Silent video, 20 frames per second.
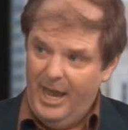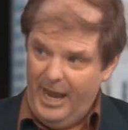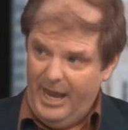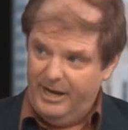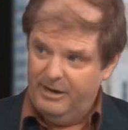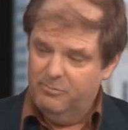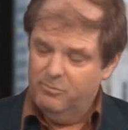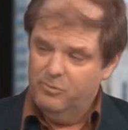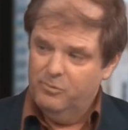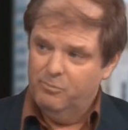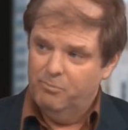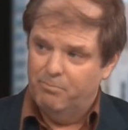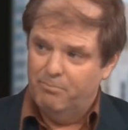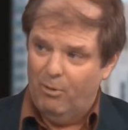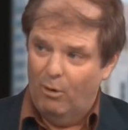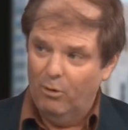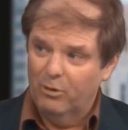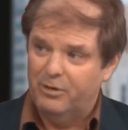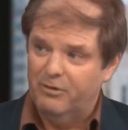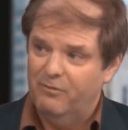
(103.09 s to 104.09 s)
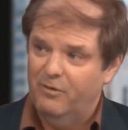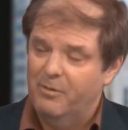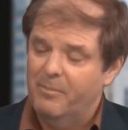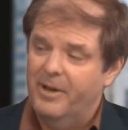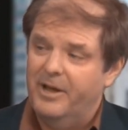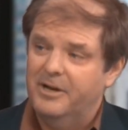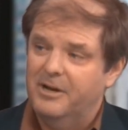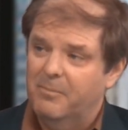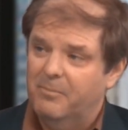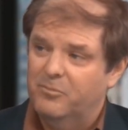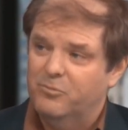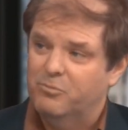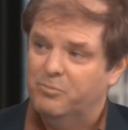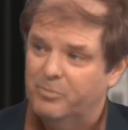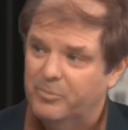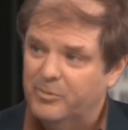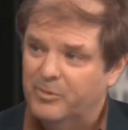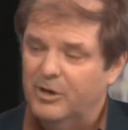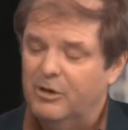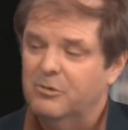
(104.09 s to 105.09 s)
and both of them end up
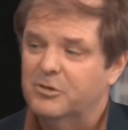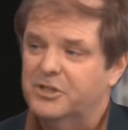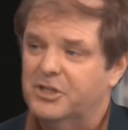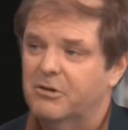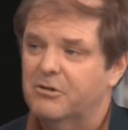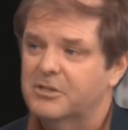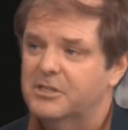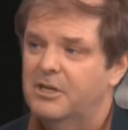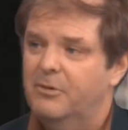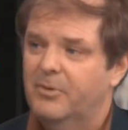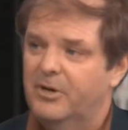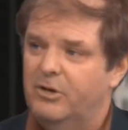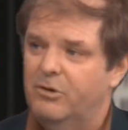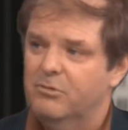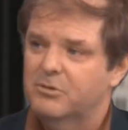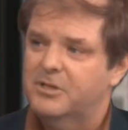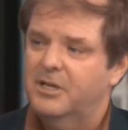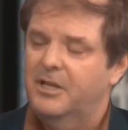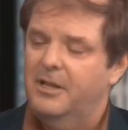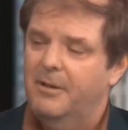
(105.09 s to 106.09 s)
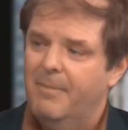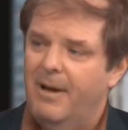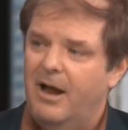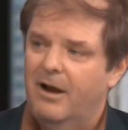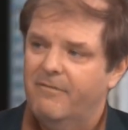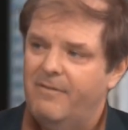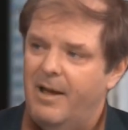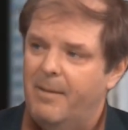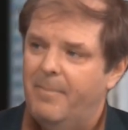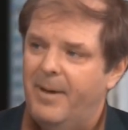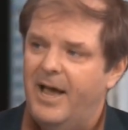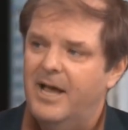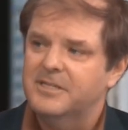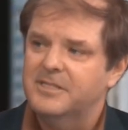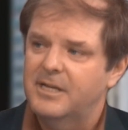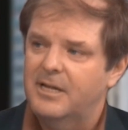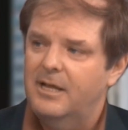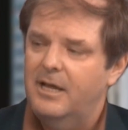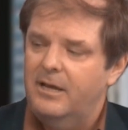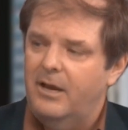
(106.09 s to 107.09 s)
seriously reducing the amount of
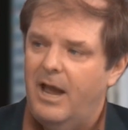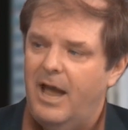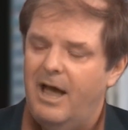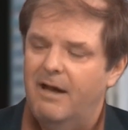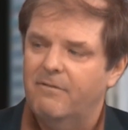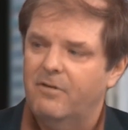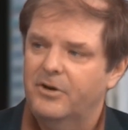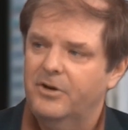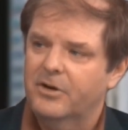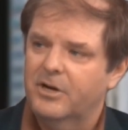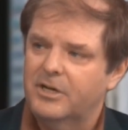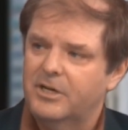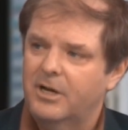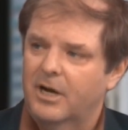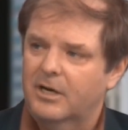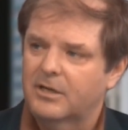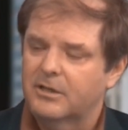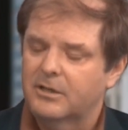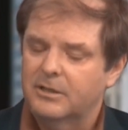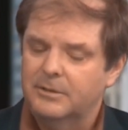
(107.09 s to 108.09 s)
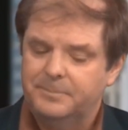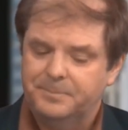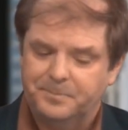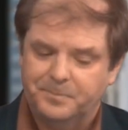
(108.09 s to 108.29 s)
ampacity that you have on your conductor.